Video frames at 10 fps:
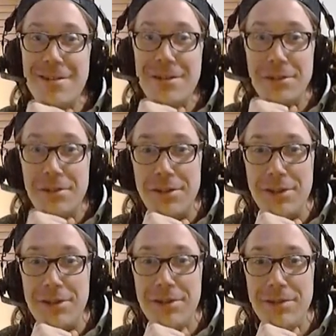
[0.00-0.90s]
to all
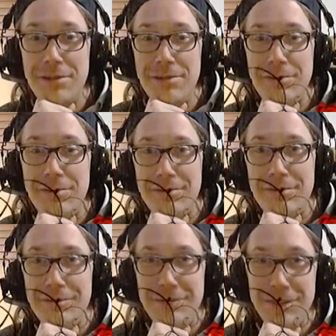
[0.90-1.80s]
you
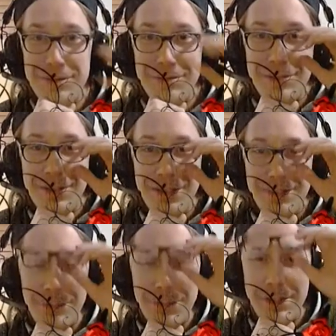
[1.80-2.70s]

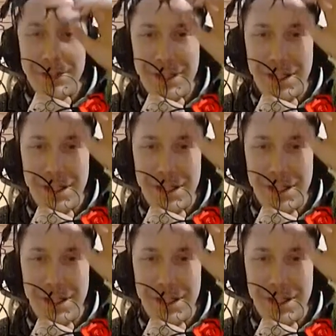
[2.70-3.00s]
lovebirds